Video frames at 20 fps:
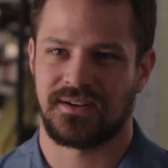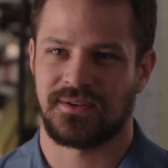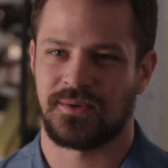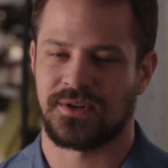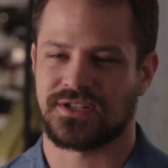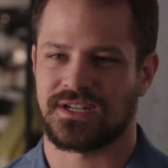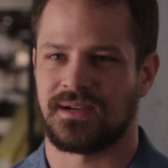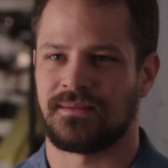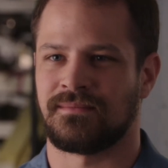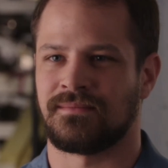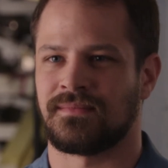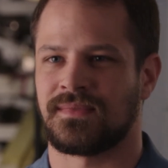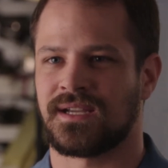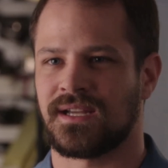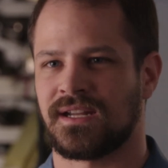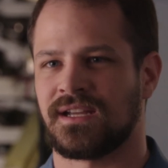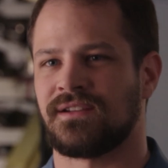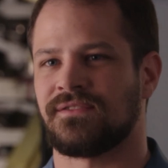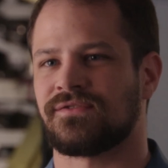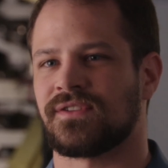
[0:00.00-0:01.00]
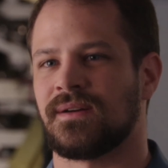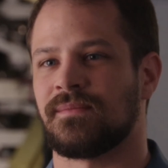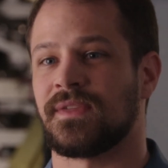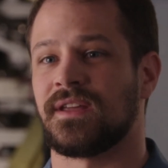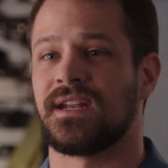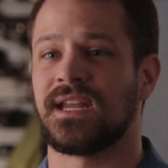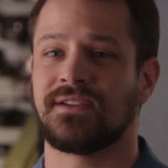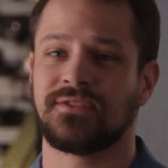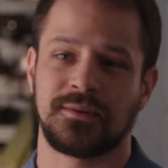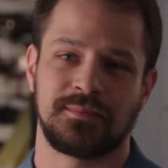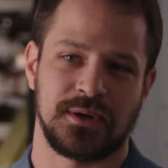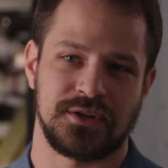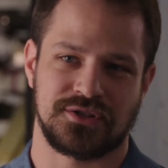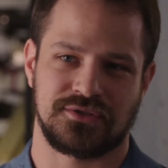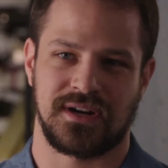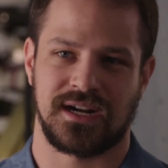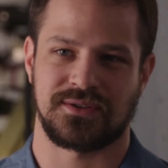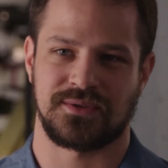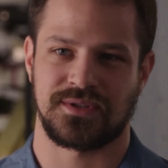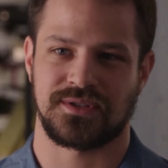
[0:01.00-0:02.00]
which I'm getting from the Naval
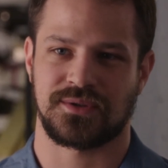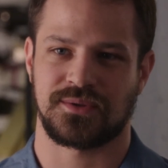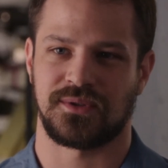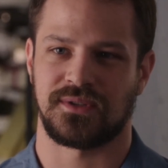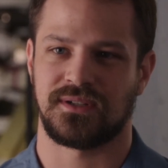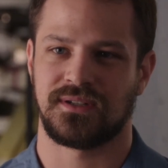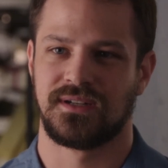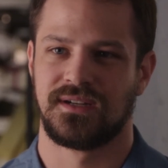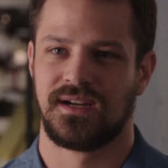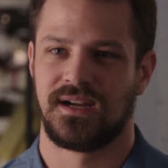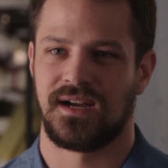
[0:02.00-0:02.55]
Postgraduate School,